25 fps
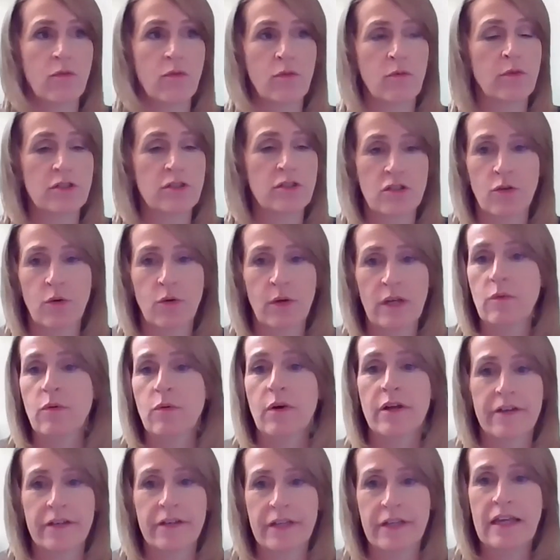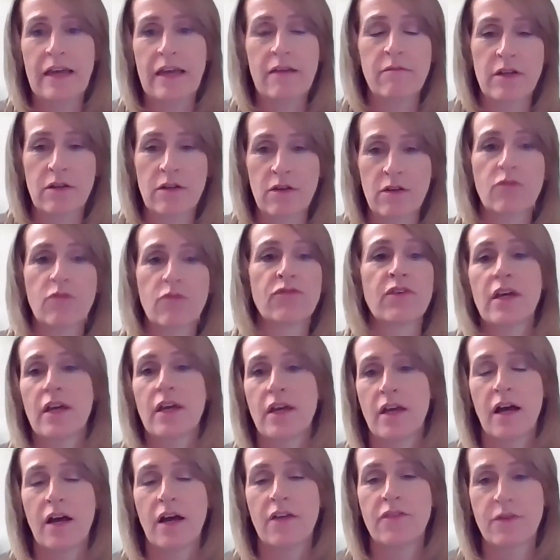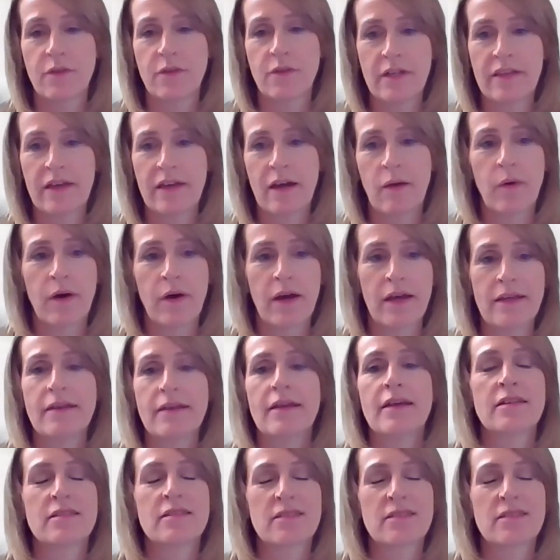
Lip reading: or what's a quick one I can get rid of, and doing it that way.